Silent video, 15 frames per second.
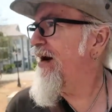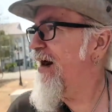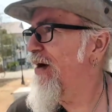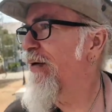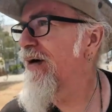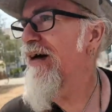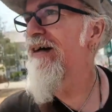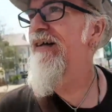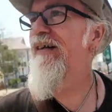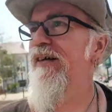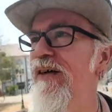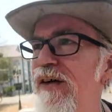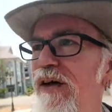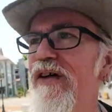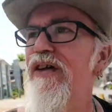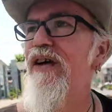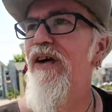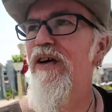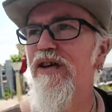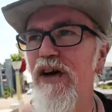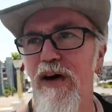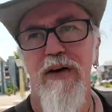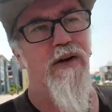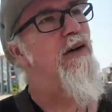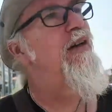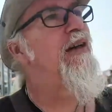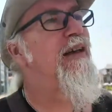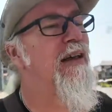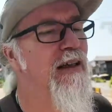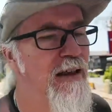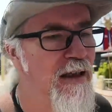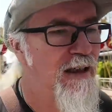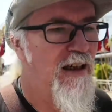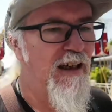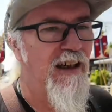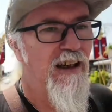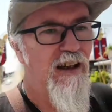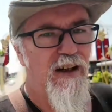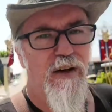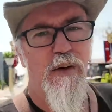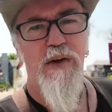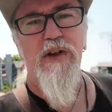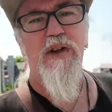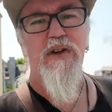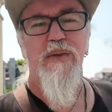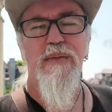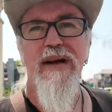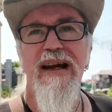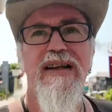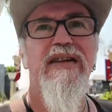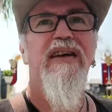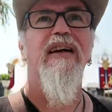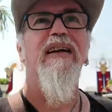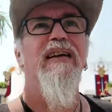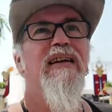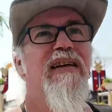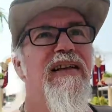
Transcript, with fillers: an hour or, or so, which is amazing.